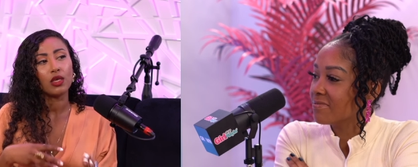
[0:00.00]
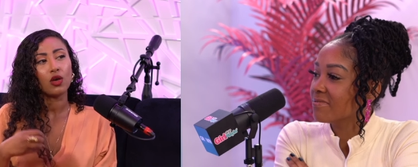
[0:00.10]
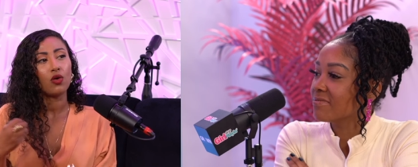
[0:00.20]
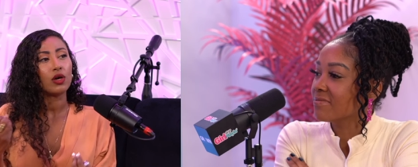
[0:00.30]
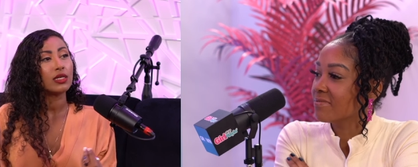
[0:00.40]

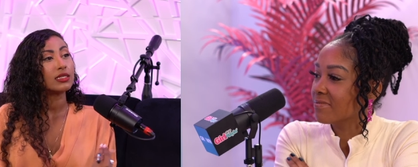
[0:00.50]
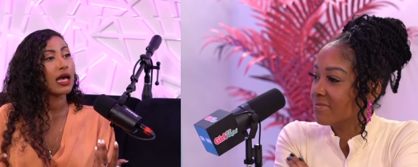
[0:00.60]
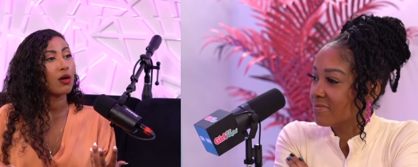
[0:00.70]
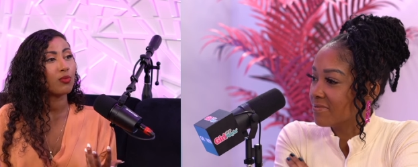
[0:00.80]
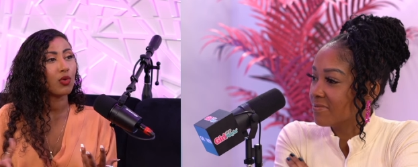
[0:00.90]
Speaker 1: yoga
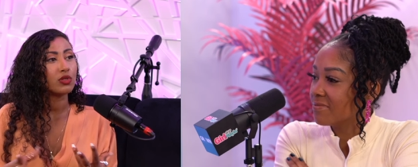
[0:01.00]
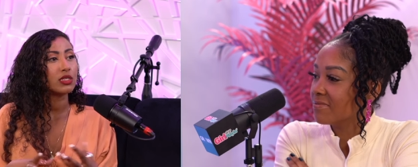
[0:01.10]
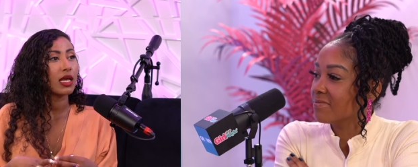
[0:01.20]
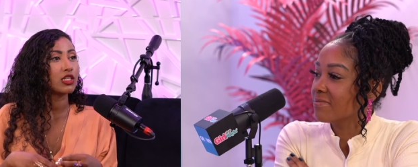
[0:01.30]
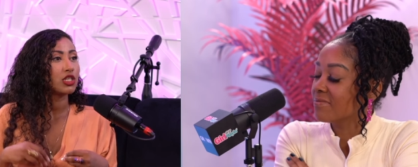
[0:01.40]
sound bowl
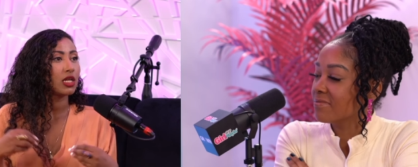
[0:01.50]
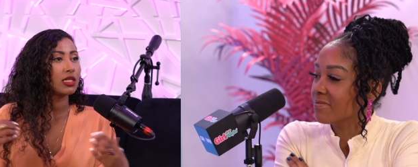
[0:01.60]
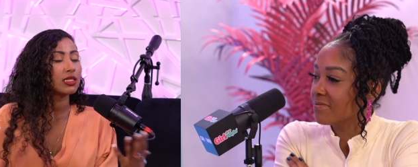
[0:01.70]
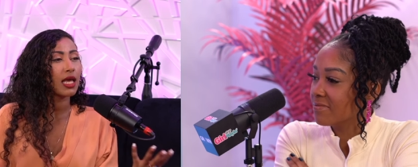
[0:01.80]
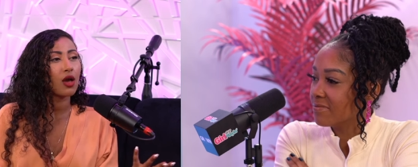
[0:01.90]
session
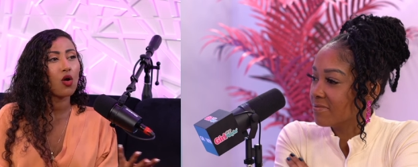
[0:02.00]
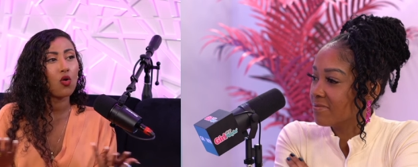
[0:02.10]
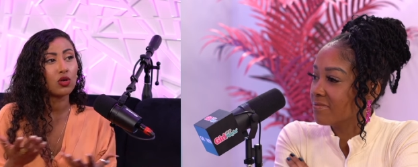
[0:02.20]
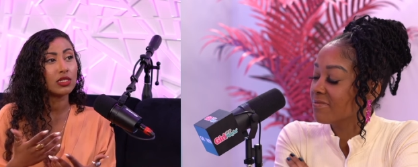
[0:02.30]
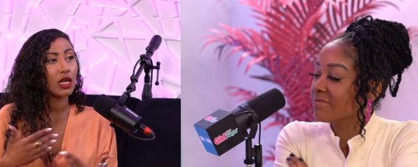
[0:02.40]
it's like a
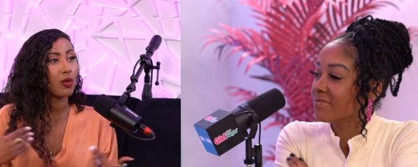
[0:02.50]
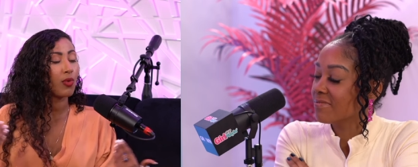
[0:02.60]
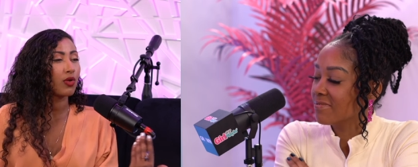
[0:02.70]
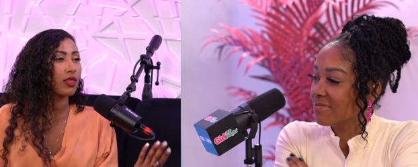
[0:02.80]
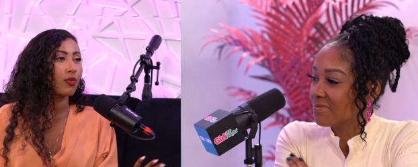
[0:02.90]
whole
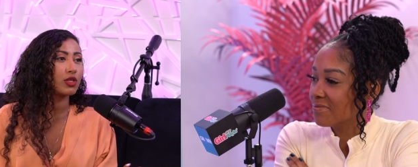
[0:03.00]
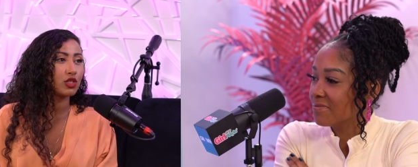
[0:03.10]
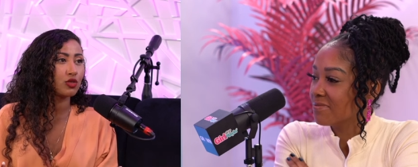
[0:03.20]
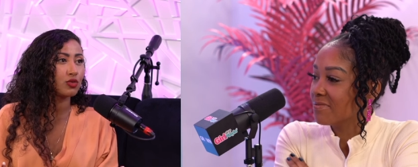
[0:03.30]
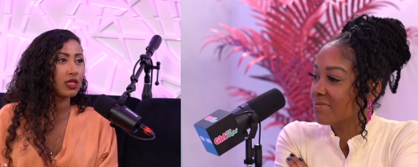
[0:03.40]
ceremony that we
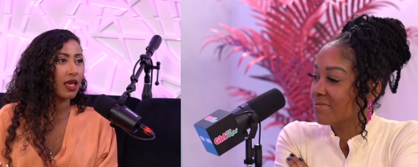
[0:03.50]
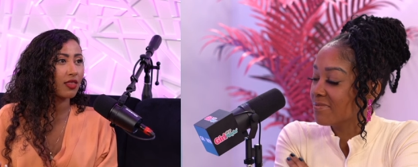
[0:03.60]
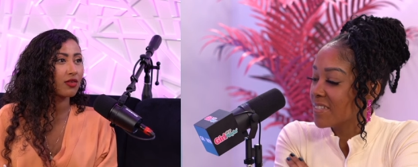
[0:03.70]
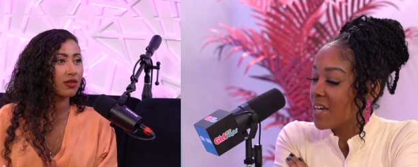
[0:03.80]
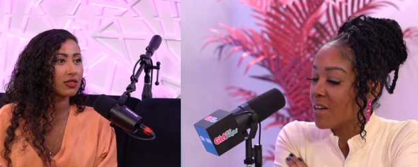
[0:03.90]
do
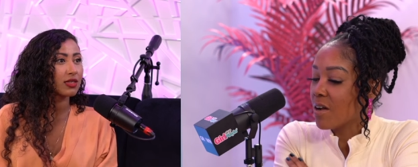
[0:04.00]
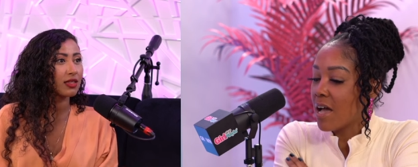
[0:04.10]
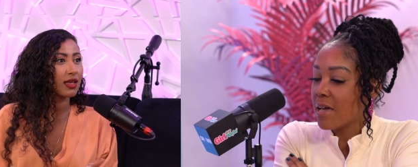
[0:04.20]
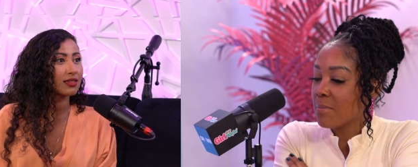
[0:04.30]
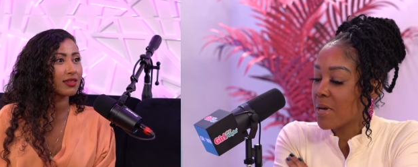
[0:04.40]
together as girl
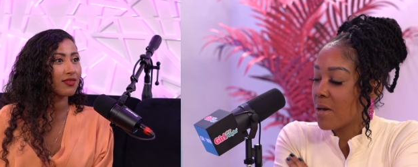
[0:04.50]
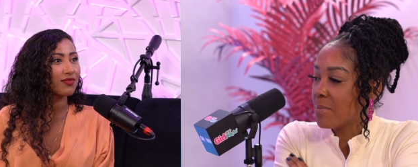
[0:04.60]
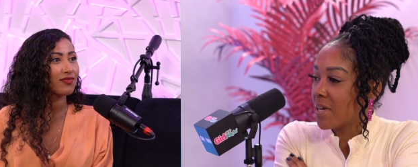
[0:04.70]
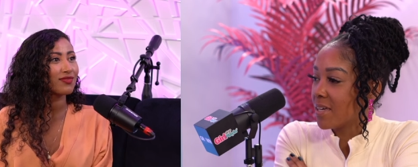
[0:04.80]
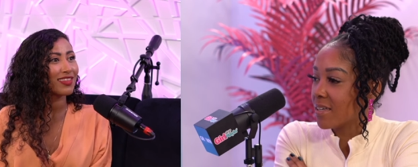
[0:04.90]
i am
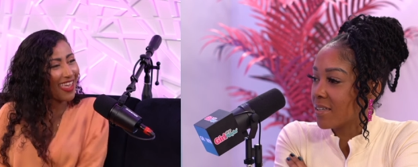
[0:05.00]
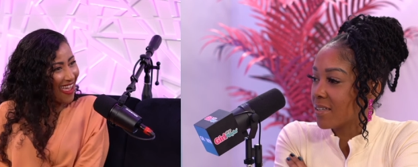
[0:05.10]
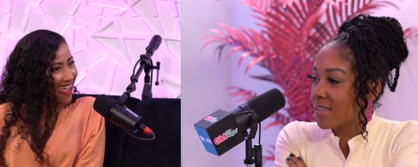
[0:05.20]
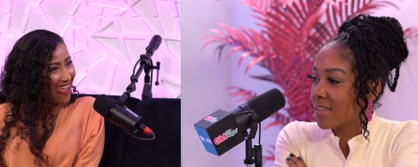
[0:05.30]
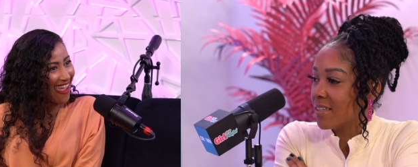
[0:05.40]
coming yeah
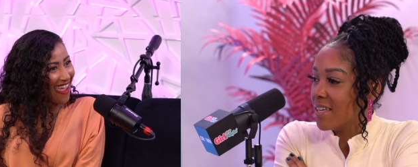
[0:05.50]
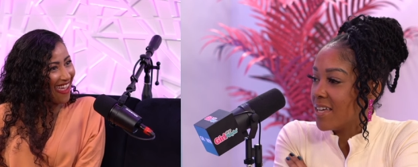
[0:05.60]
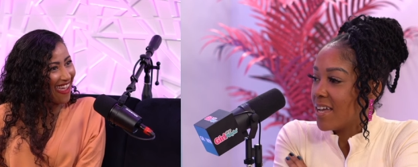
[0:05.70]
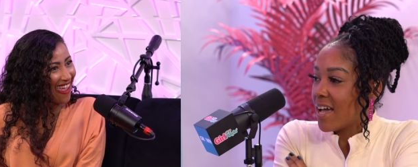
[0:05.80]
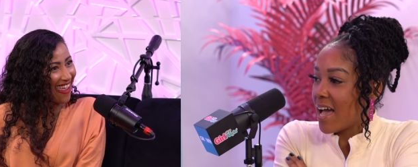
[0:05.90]

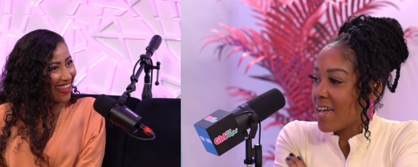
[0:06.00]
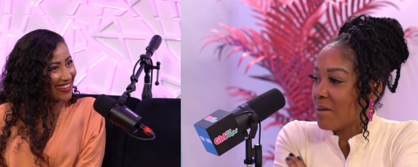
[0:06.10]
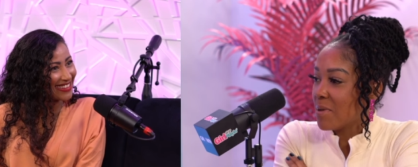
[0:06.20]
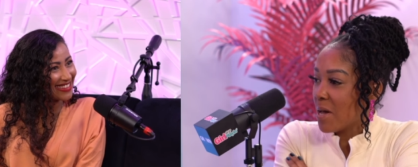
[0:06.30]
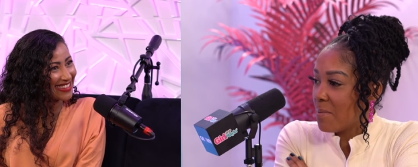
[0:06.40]
Speaker 2: I am
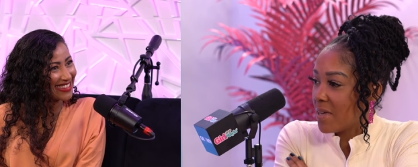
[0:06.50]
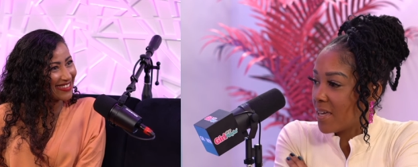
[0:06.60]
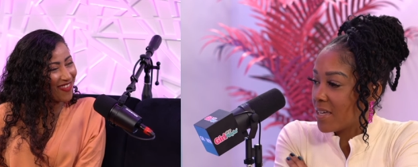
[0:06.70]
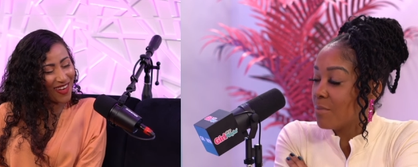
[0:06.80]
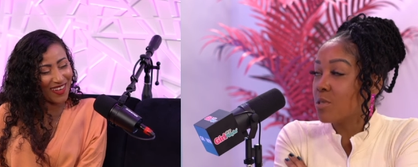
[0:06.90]

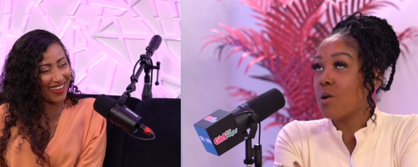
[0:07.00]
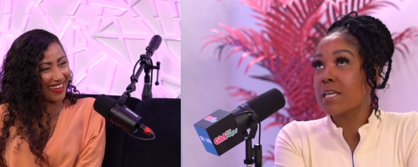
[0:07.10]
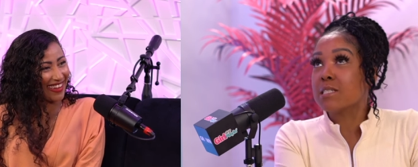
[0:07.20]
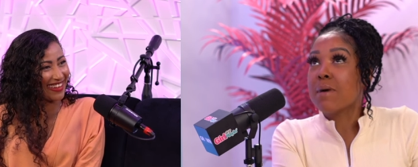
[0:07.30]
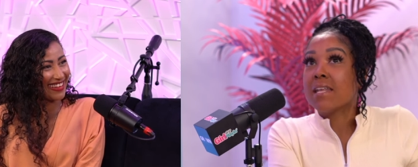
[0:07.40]
coming. Period.
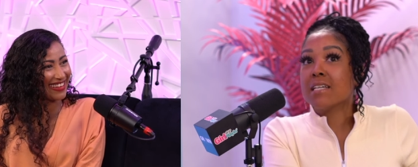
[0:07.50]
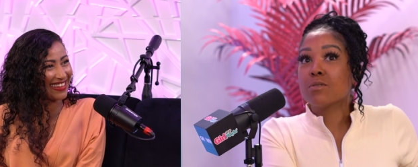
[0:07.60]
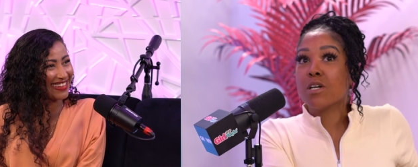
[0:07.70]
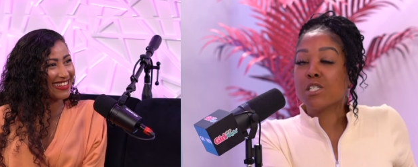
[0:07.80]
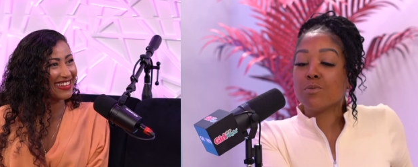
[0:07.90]
Okay, so my next
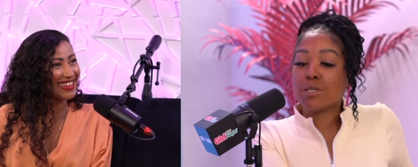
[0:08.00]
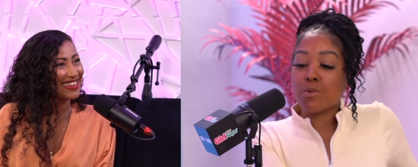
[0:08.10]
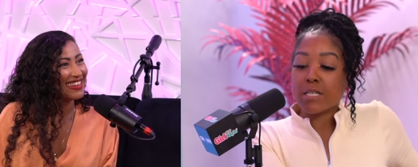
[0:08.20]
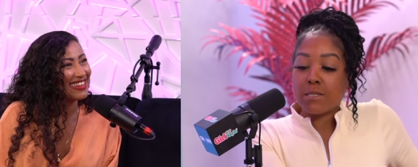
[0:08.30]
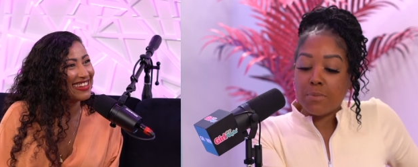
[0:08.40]
question was
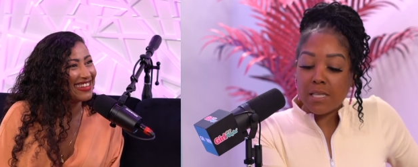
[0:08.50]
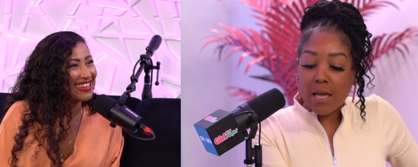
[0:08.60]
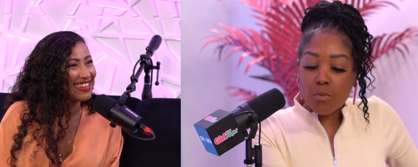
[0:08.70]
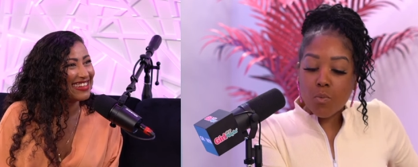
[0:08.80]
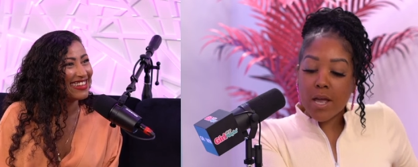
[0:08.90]
going to be
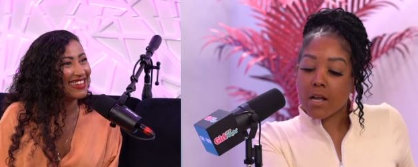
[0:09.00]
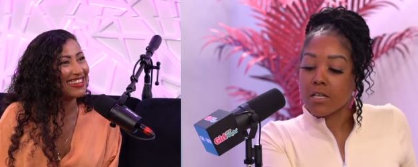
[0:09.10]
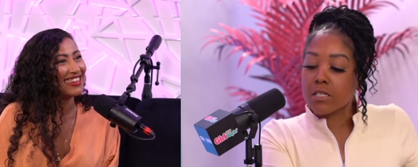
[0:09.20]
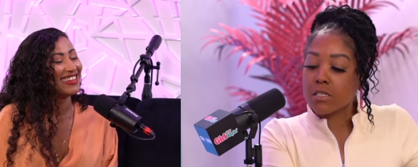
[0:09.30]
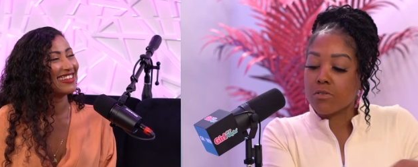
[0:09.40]
like, where
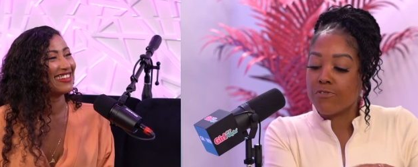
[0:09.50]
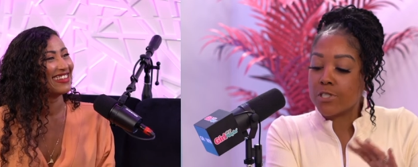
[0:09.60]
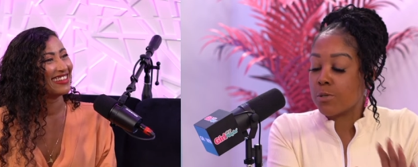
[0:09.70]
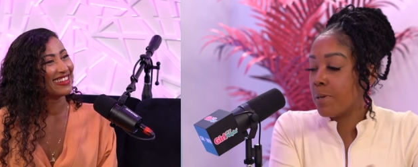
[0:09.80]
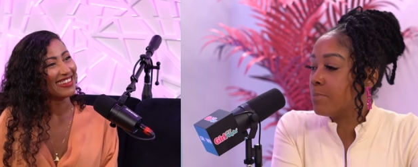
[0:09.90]

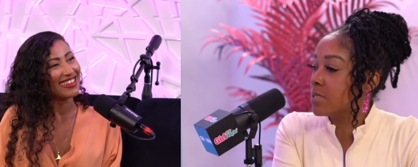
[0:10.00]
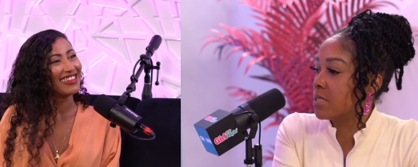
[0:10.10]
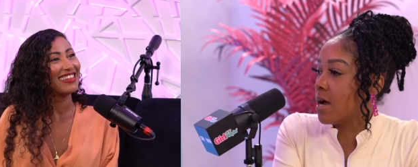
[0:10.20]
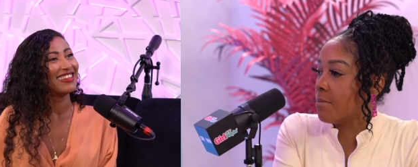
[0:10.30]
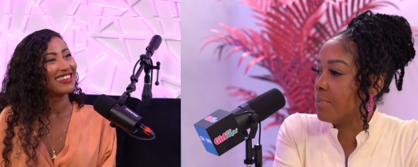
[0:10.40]
should people
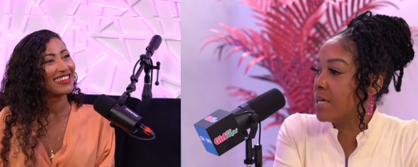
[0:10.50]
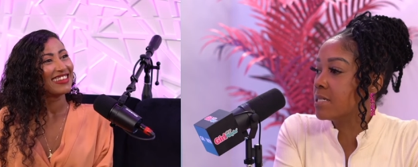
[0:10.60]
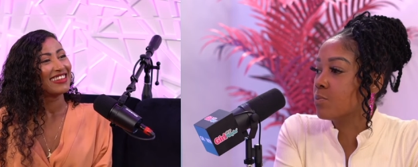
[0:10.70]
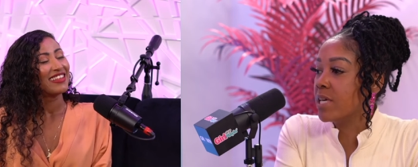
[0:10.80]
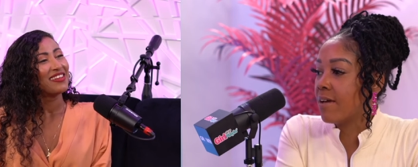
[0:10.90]
start?
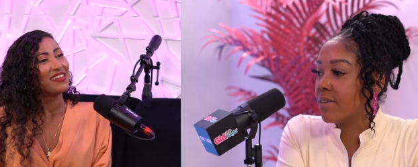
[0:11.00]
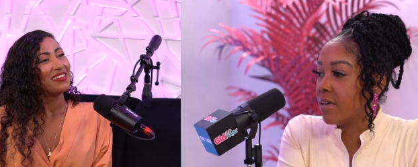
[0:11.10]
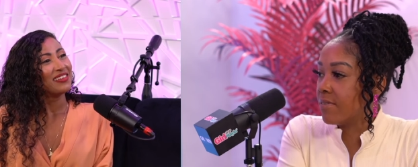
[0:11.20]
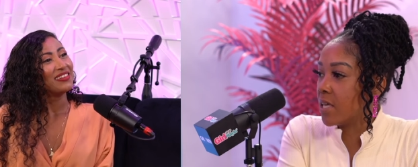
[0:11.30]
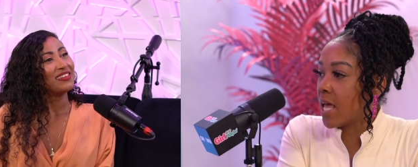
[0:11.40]
Because we have
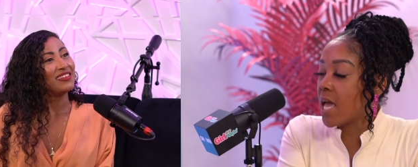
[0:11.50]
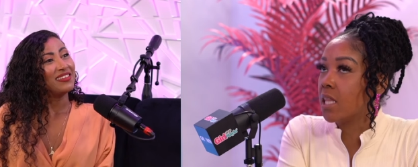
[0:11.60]
given a